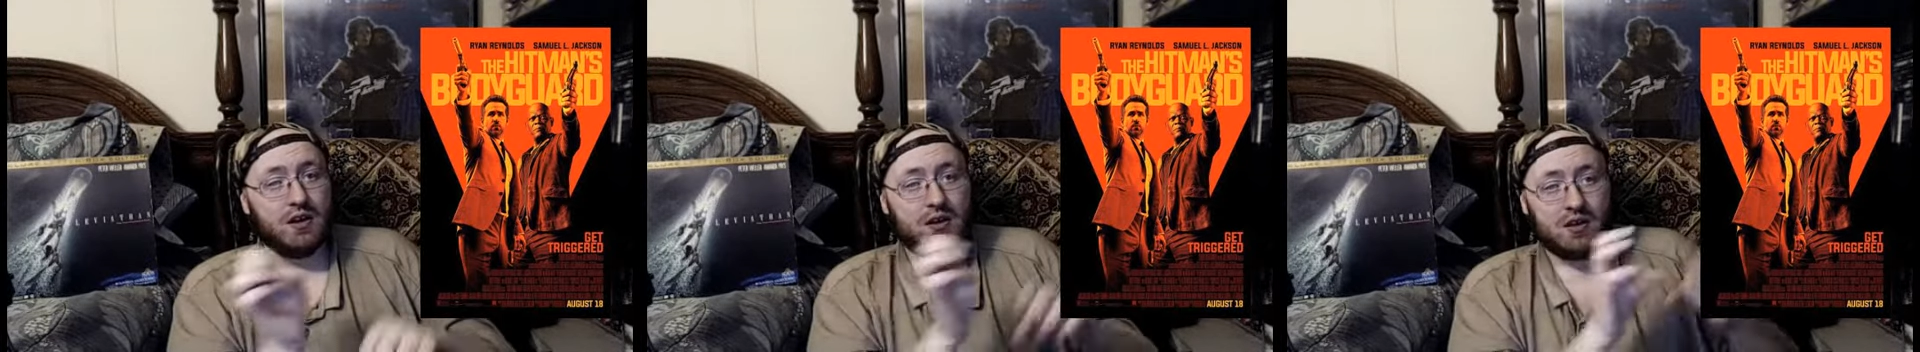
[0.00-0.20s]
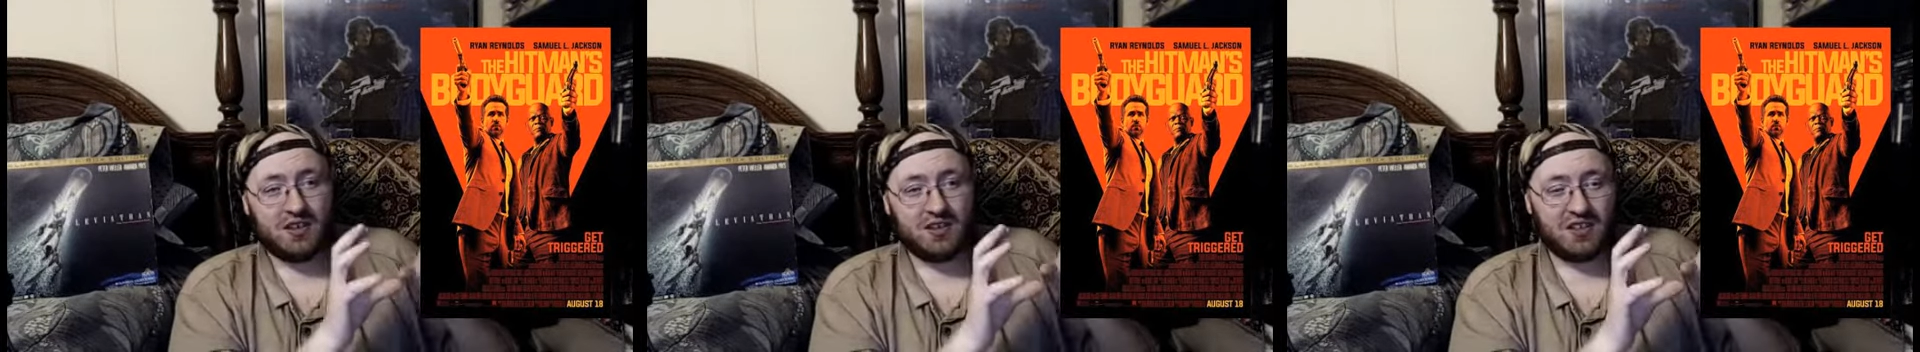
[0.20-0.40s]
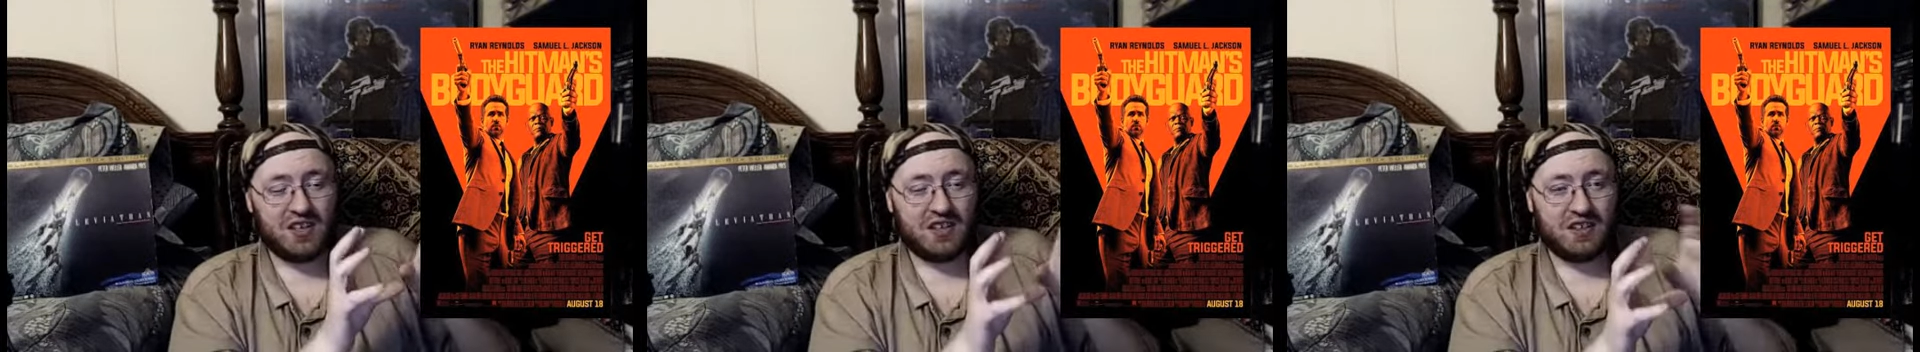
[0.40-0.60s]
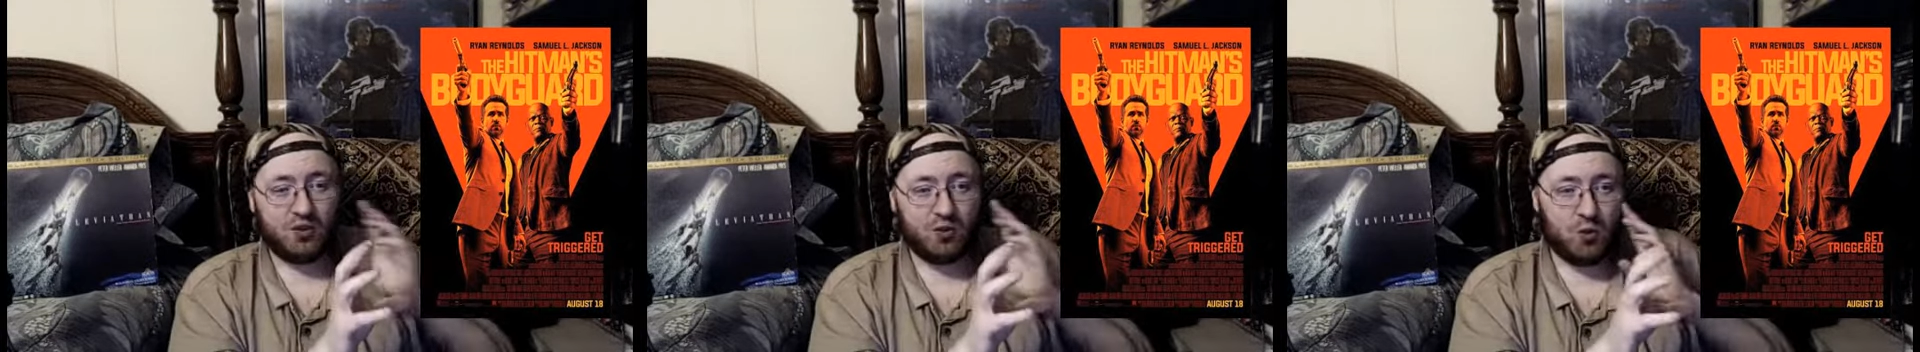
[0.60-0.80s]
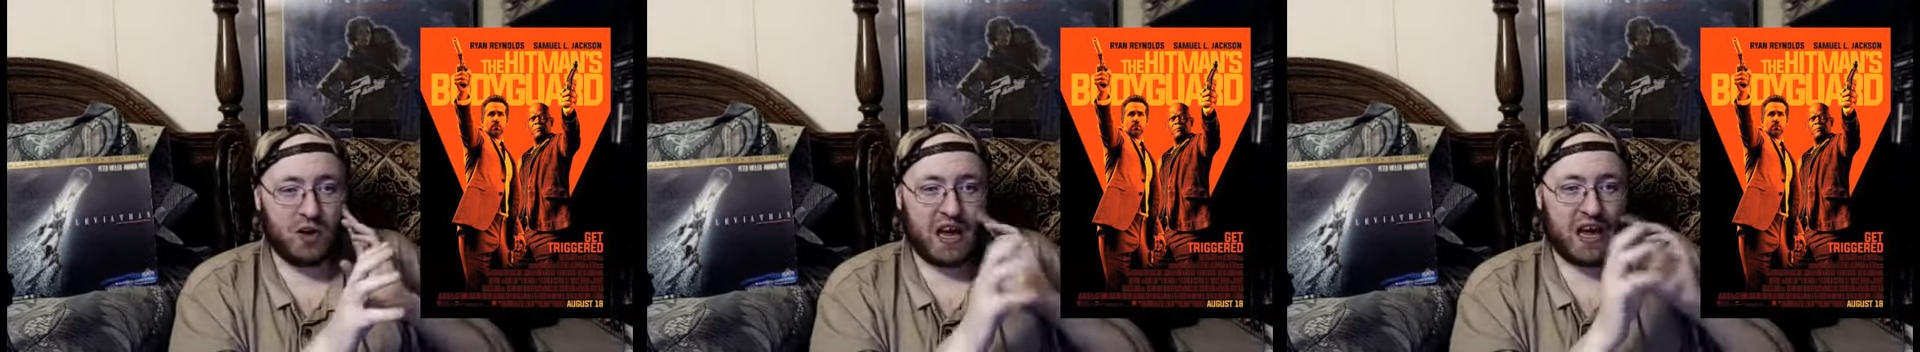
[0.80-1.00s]
Because again, this
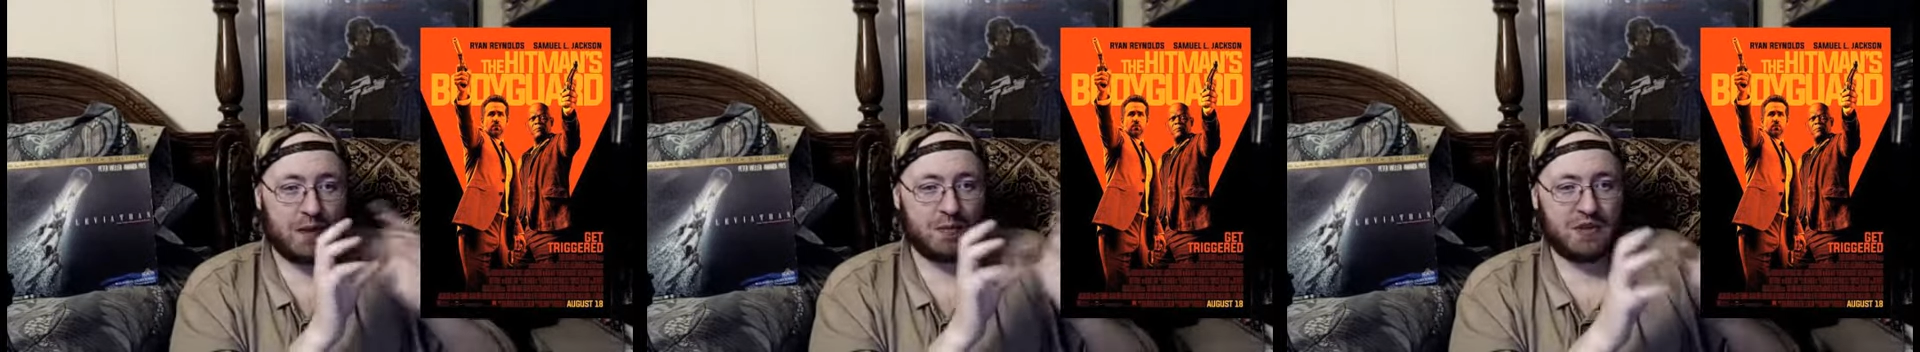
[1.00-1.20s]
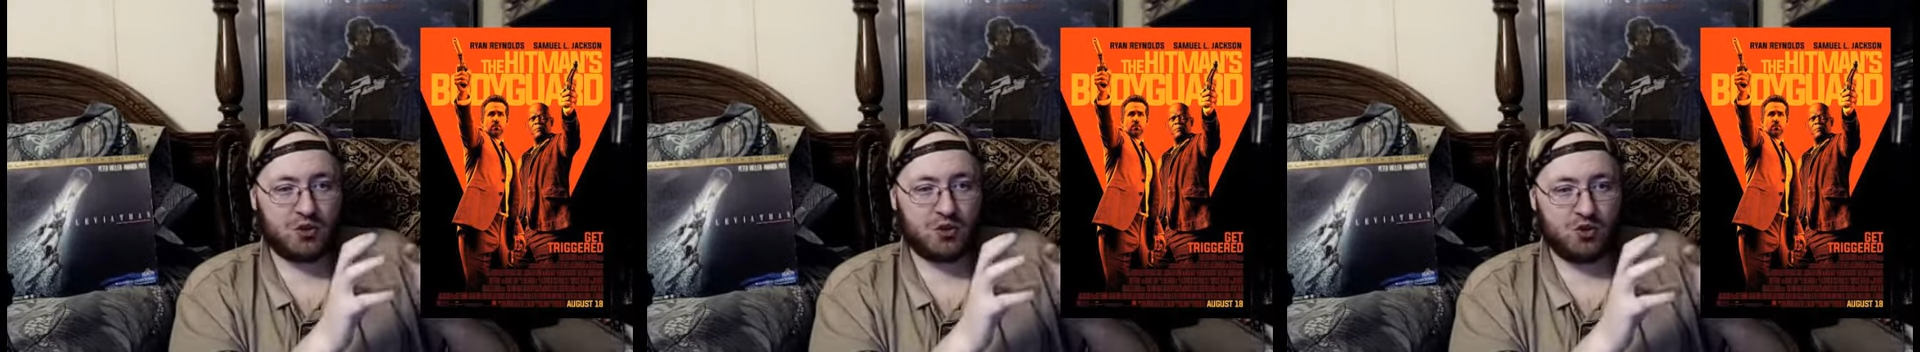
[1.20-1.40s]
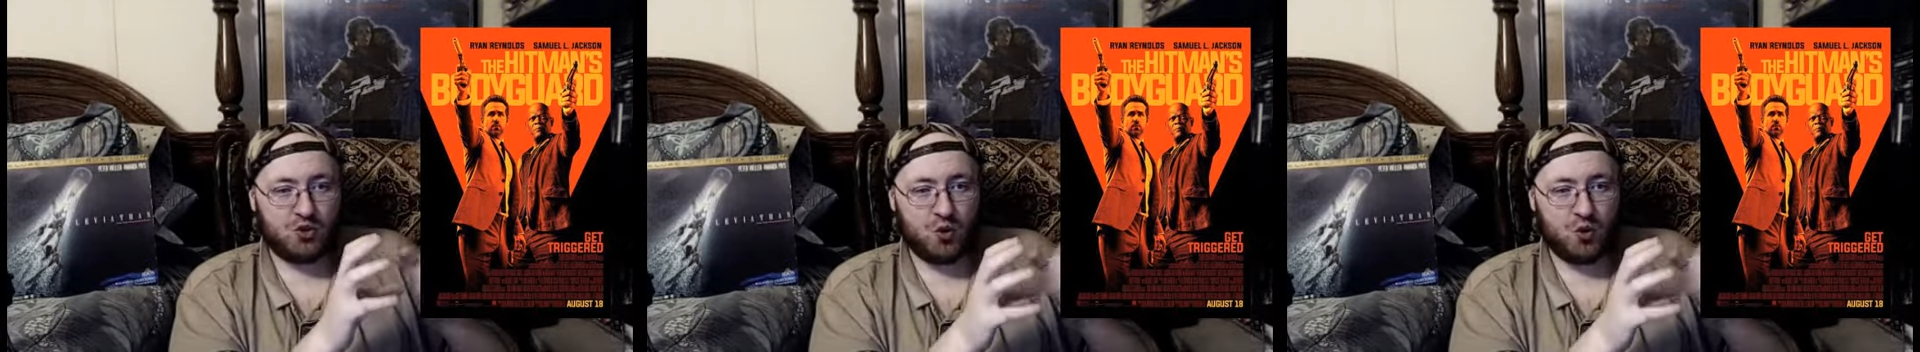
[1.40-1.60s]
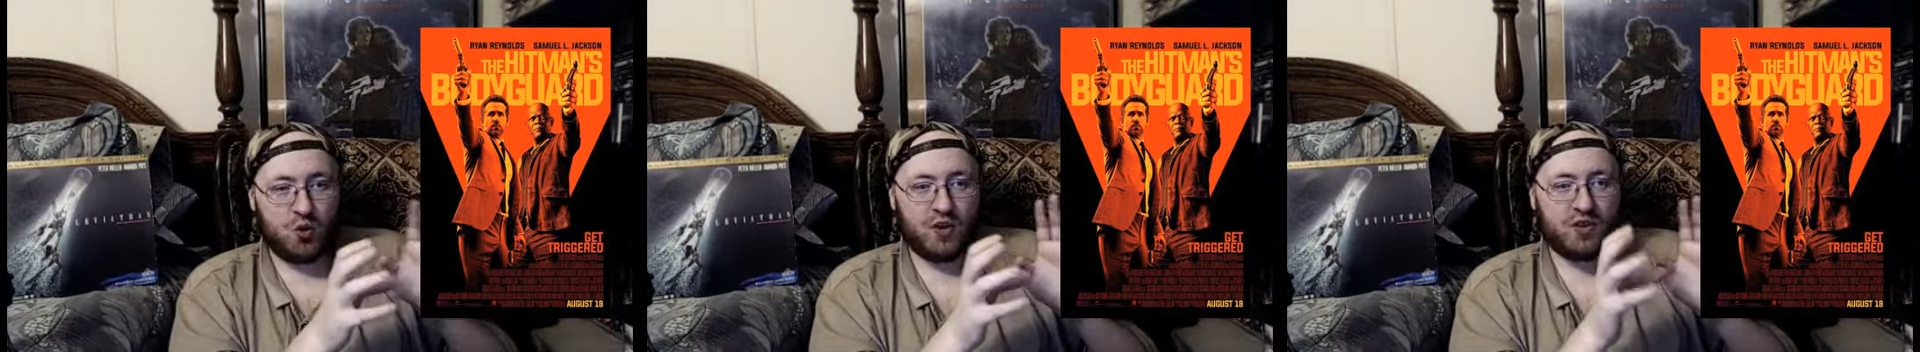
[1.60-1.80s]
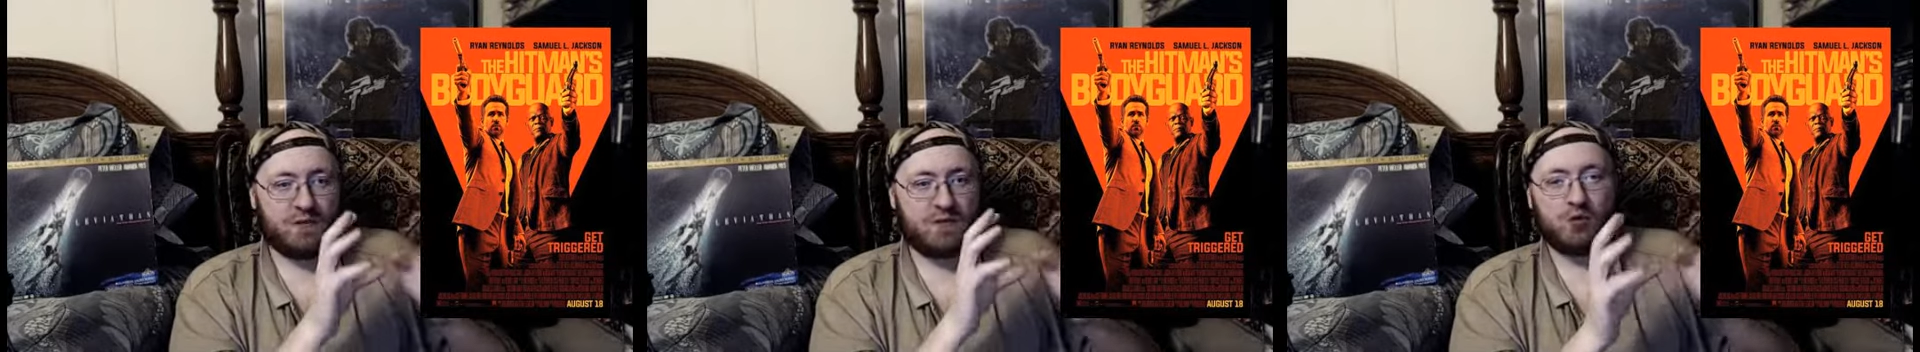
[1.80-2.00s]
one I'm enjoying the
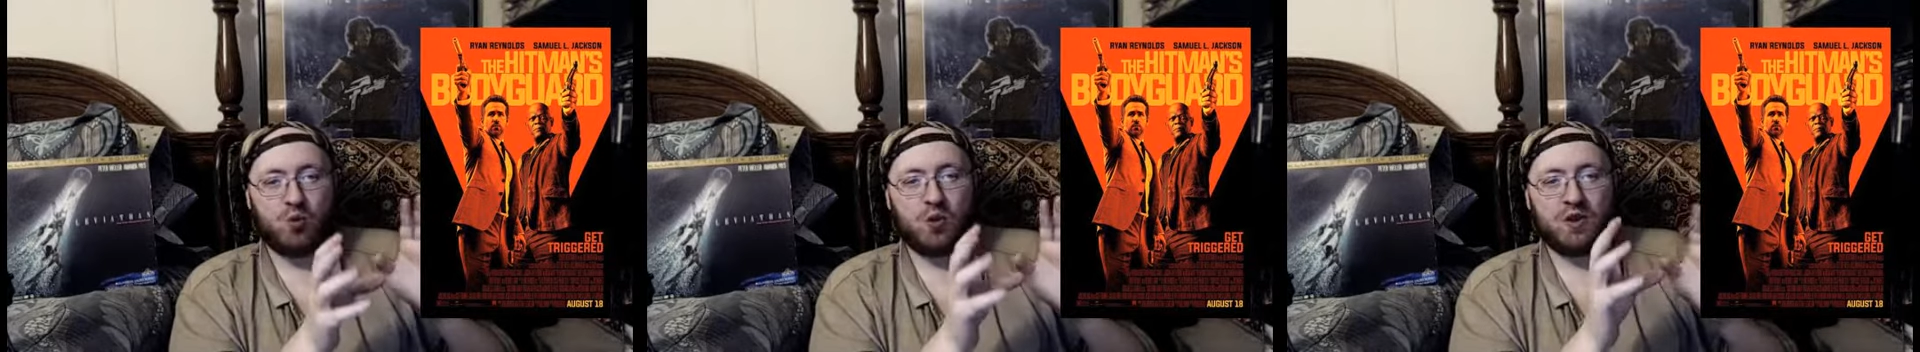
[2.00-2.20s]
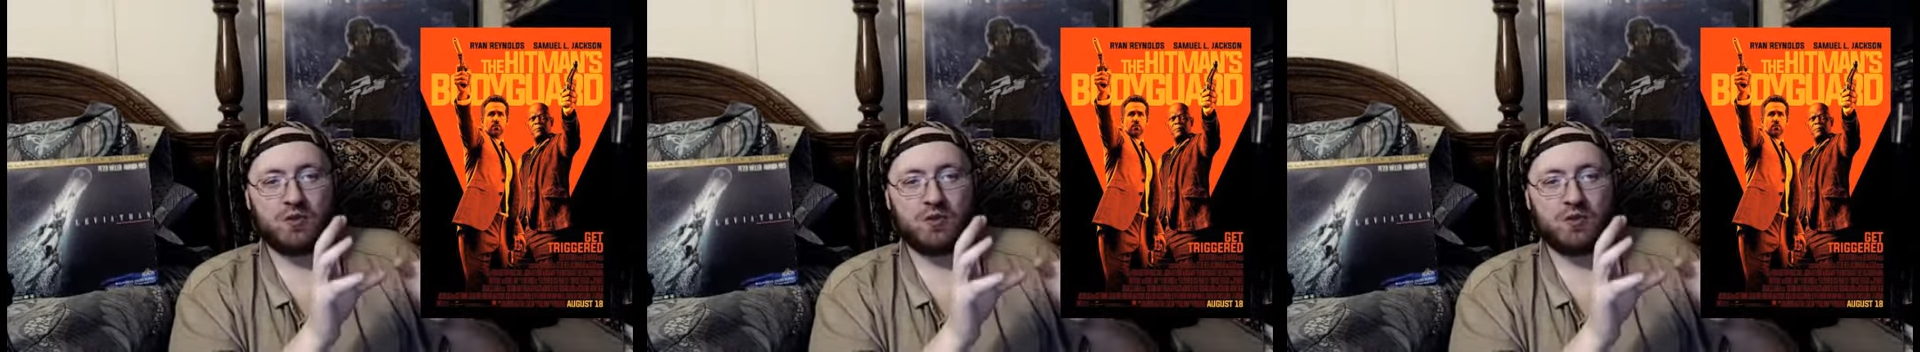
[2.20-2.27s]
first 20,